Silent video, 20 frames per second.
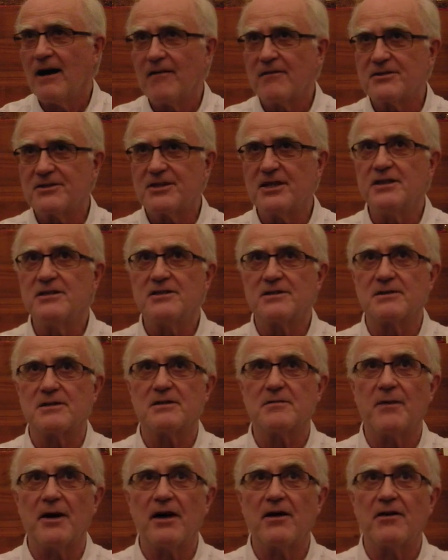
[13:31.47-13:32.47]
Since
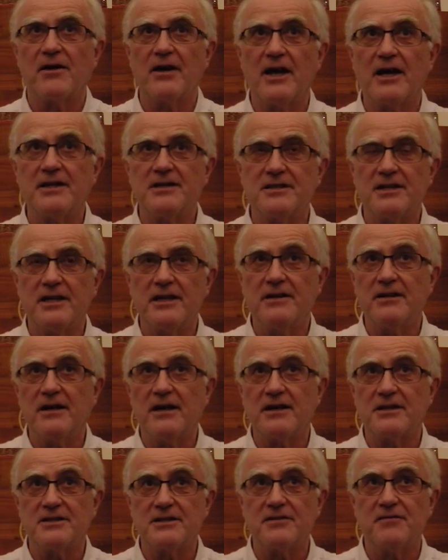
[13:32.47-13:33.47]
about
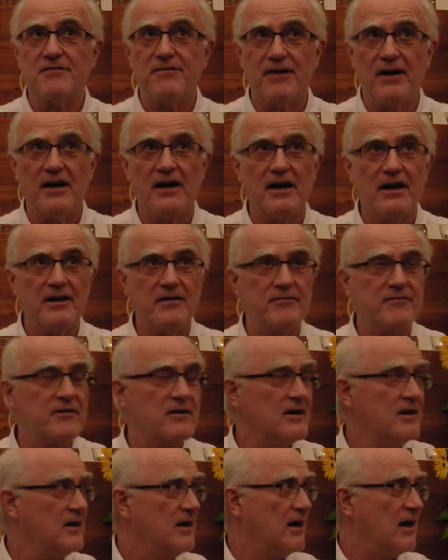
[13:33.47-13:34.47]
1995,
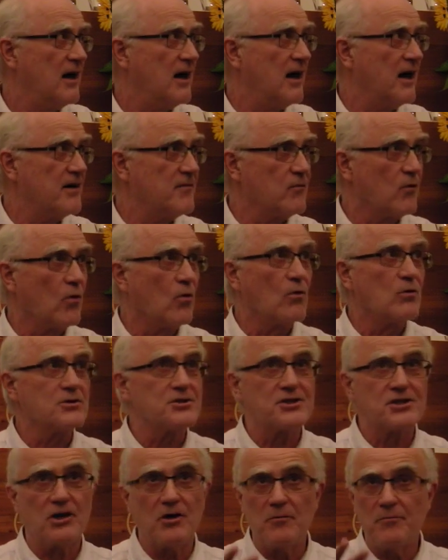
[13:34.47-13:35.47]
I've
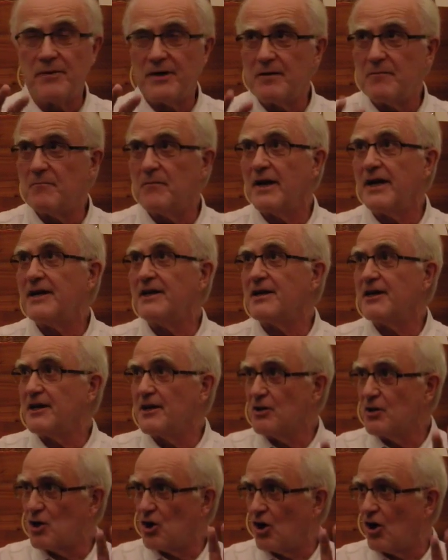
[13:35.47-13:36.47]
also been
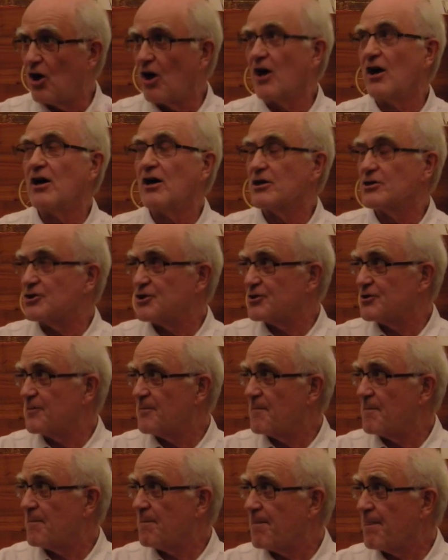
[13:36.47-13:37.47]
making collage.
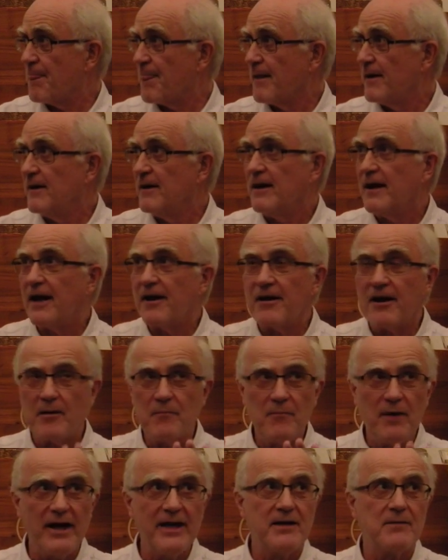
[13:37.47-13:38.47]
And I
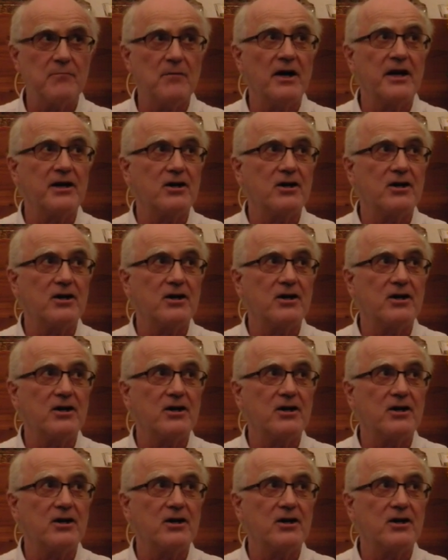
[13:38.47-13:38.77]
make my